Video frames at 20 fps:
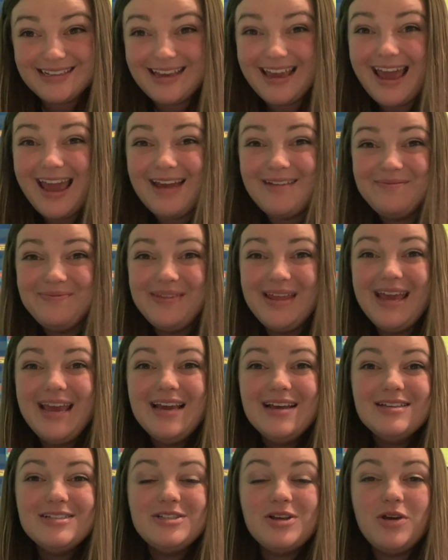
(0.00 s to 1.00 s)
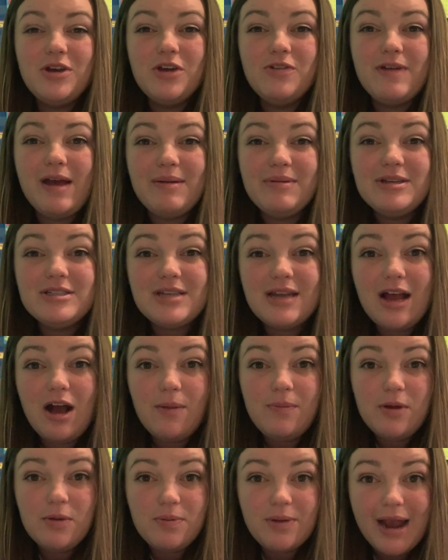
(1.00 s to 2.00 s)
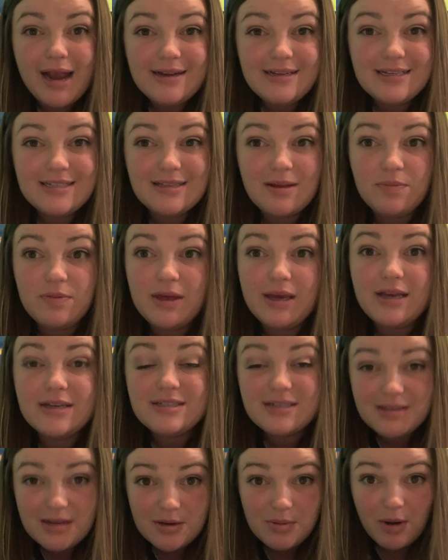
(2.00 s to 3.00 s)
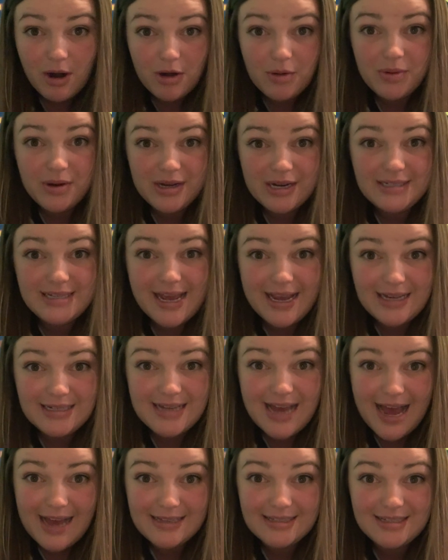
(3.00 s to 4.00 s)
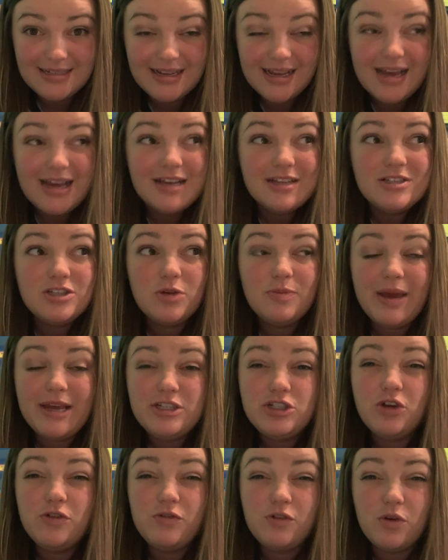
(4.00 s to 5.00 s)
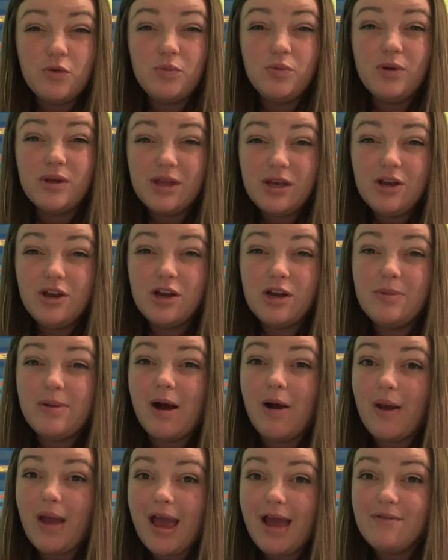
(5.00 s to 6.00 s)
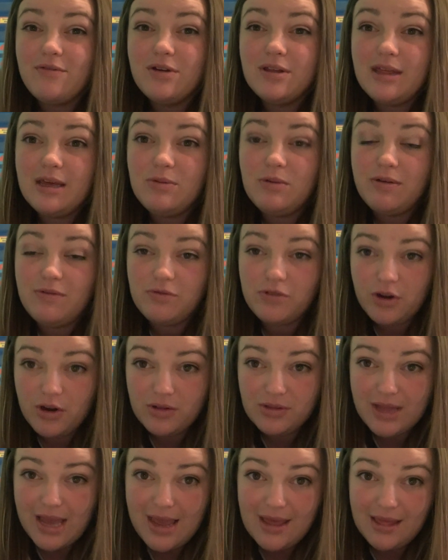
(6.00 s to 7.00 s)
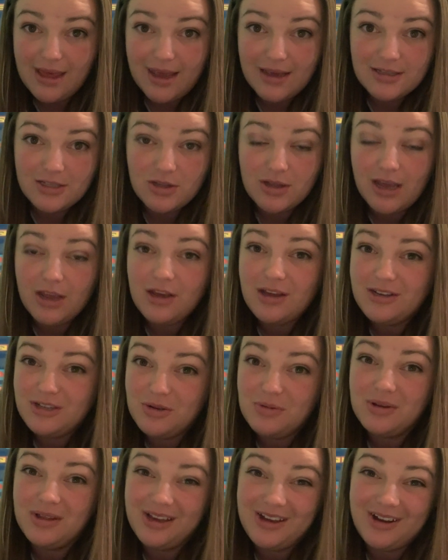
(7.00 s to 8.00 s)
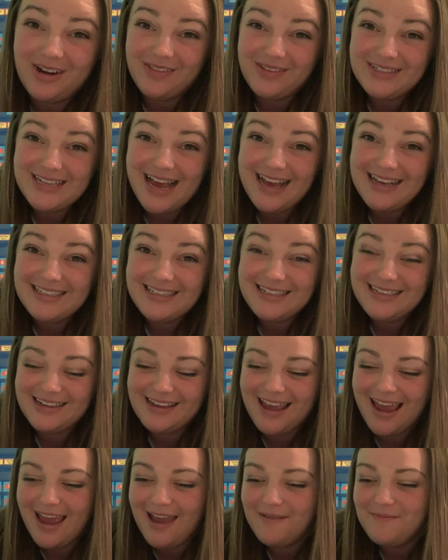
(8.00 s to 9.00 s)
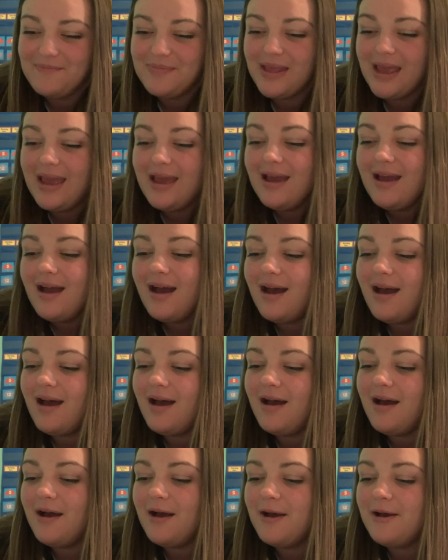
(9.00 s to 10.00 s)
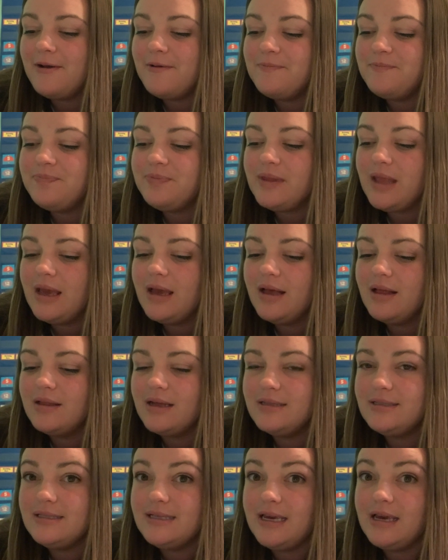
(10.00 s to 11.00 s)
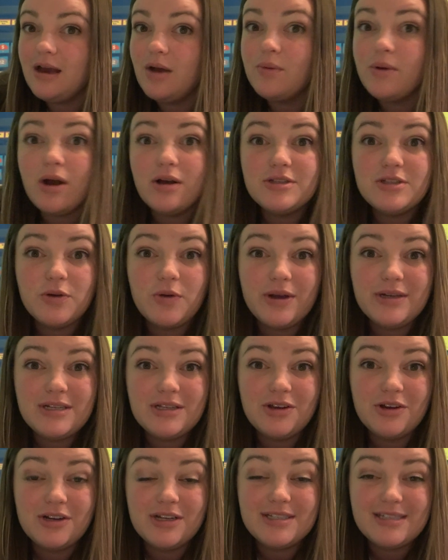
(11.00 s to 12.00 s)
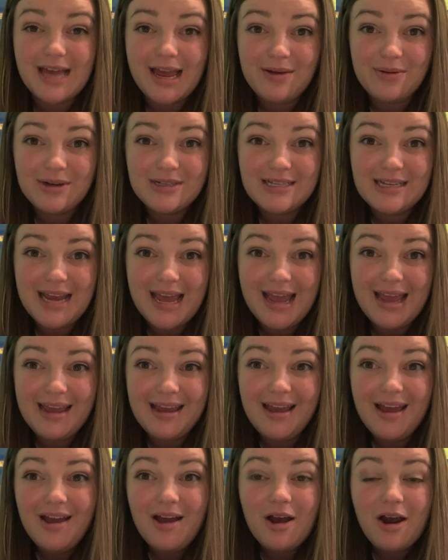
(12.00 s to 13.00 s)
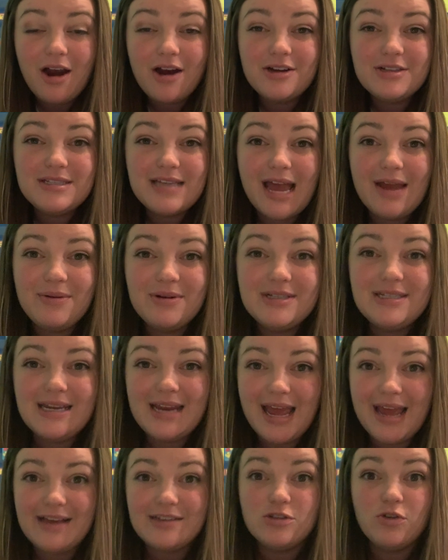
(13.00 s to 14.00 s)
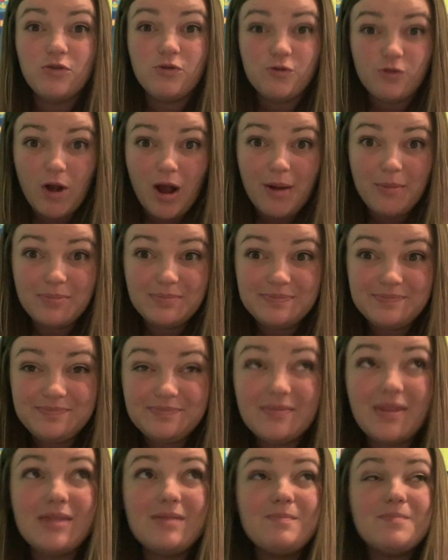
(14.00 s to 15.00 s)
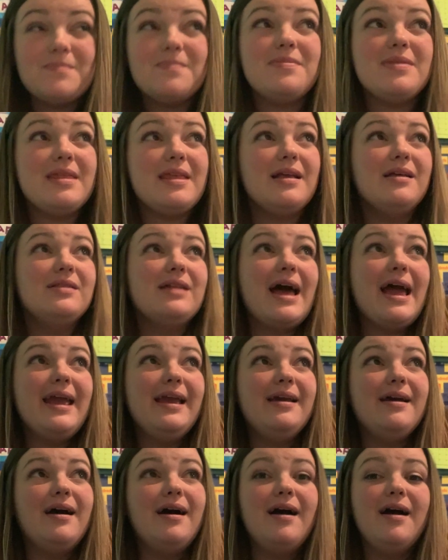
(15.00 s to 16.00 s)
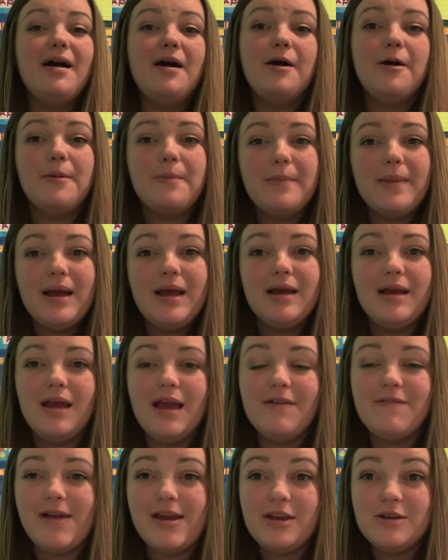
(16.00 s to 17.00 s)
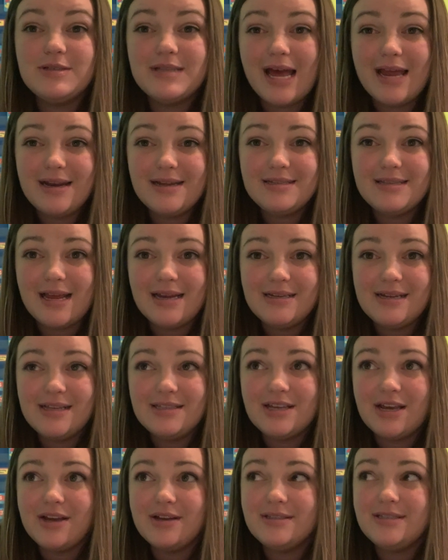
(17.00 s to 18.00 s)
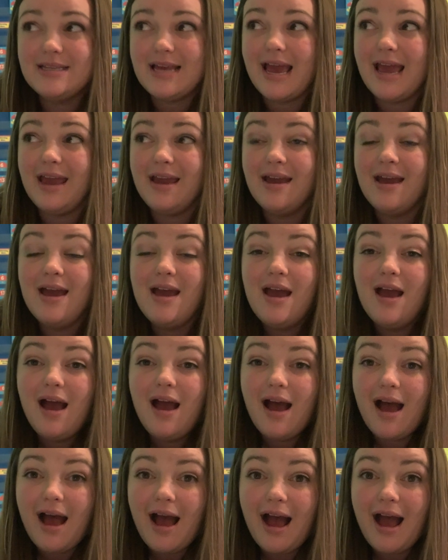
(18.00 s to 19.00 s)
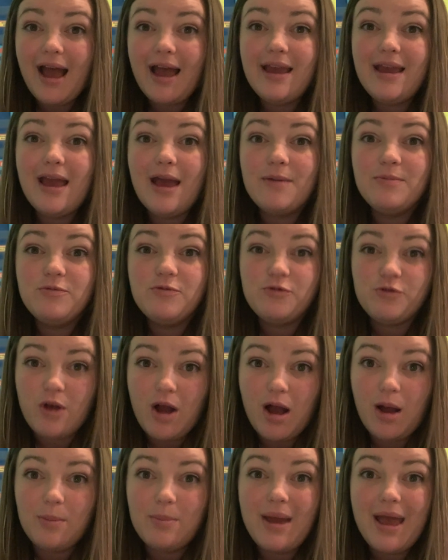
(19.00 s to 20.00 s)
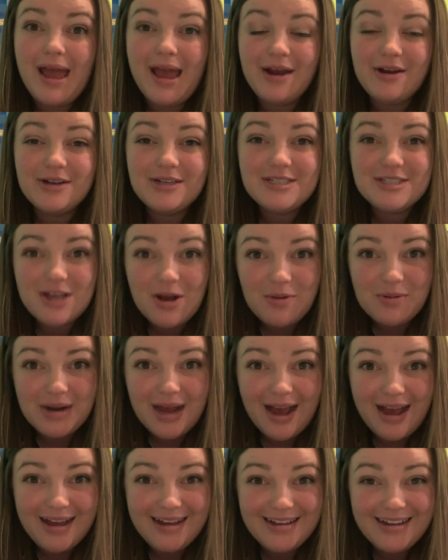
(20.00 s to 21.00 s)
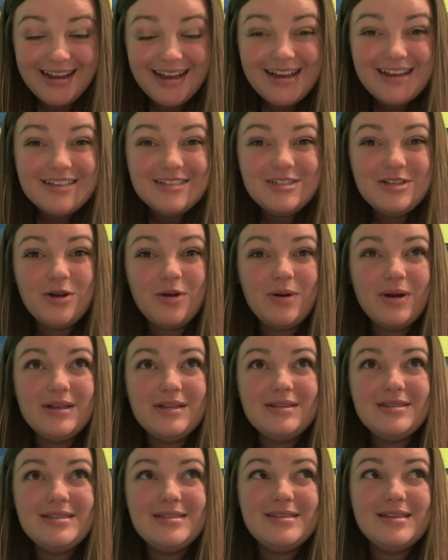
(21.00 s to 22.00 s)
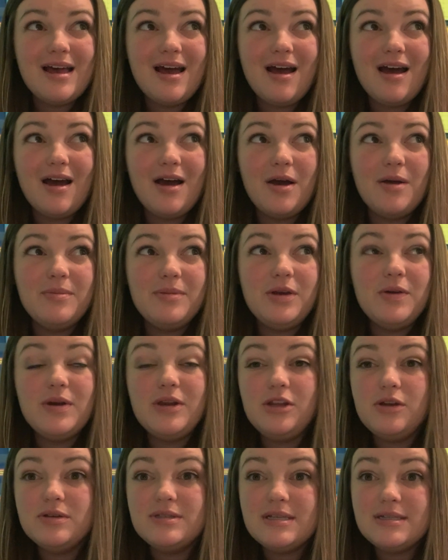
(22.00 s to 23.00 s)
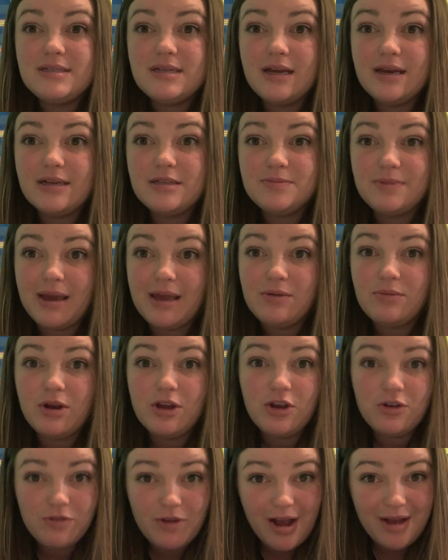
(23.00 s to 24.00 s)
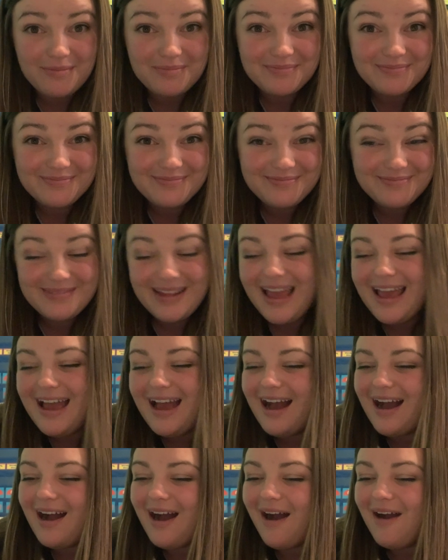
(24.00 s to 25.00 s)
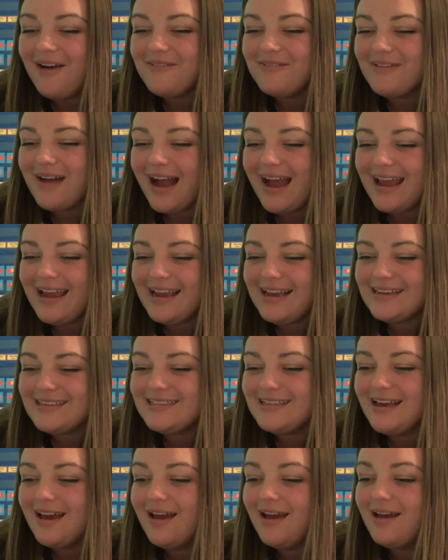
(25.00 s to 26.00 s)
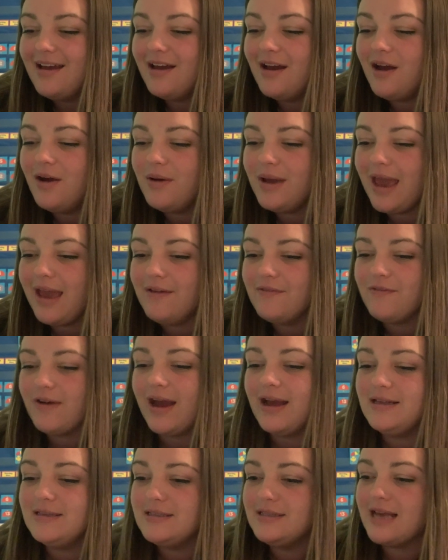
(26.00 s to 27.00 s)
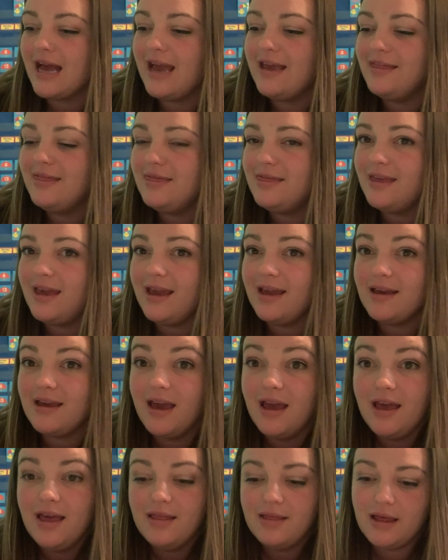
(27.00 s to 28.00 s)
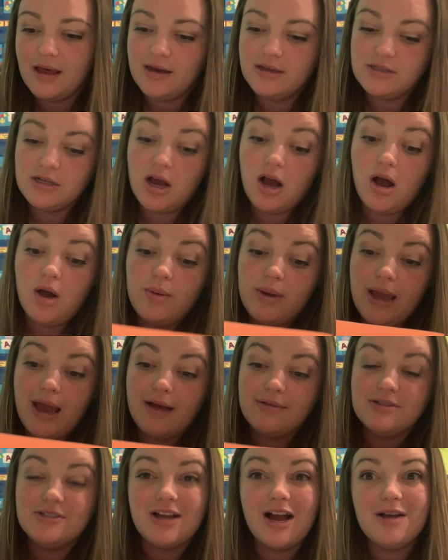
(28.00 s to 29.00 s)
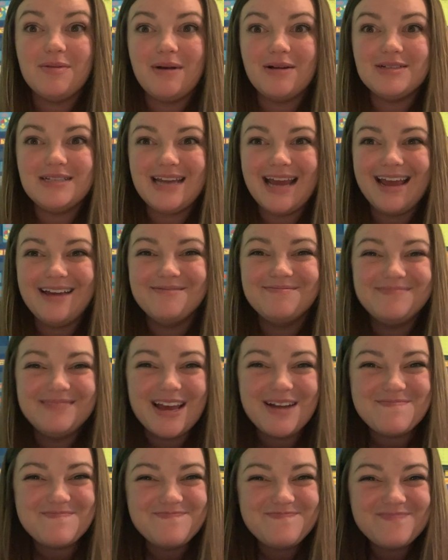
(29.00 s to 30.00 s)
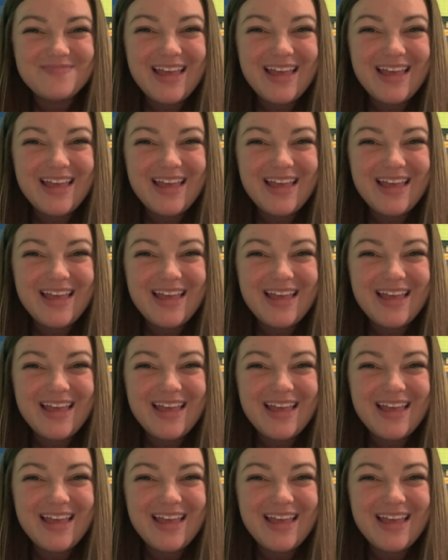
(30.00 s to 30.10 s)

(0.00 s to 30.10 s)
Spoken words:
Okay, so your family's going to help you practice something because tomorrow we're going to take a test. So make sure you feel really good about everything we've learned lately so that you can do really the test. Okay, let's see. We're also going to learn a sight word today. Our sight word today is from. Like, if I use that in a sentence, I could say, I am from Arizona. So it's, you can use it to explain where you're from. All right. Okay, friends, I think that is all we have to talk about today. Yep.